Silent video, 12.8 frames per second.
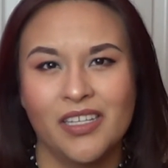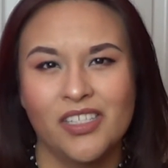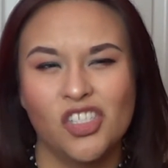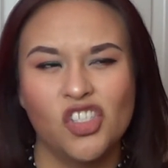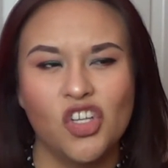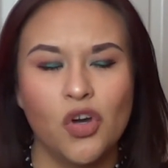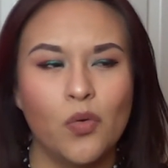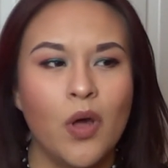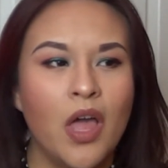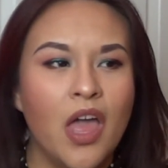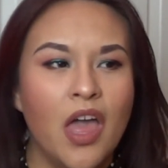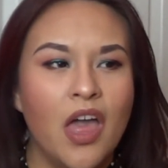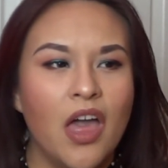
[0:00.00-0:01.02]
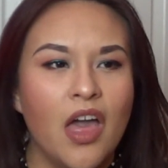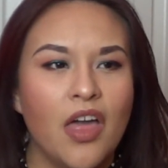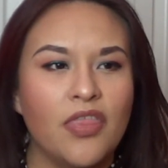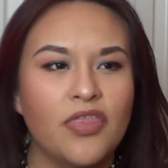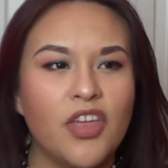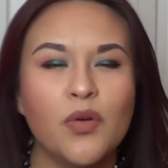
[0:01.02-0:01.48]
So
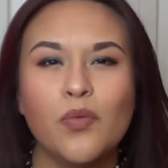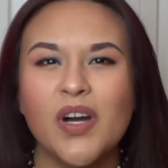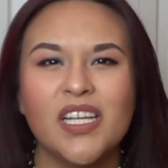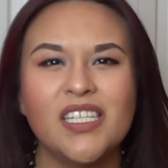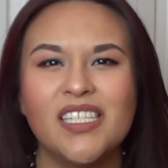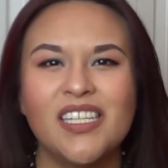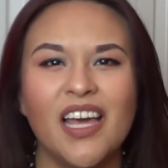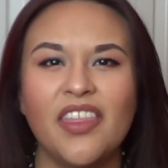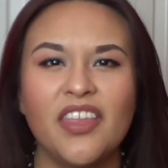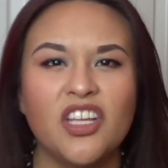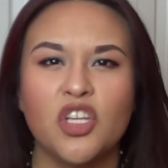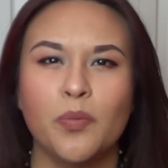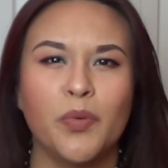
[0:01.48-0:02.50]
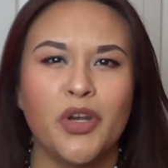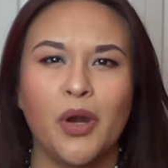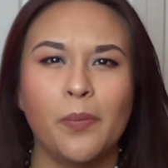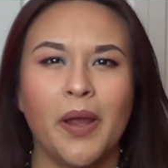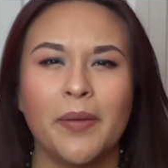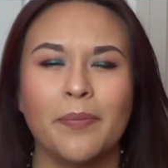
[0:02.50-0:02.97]
there was nothing to put
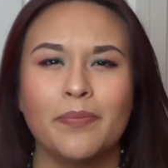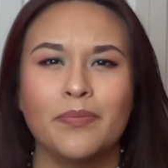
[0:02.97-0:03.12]
on my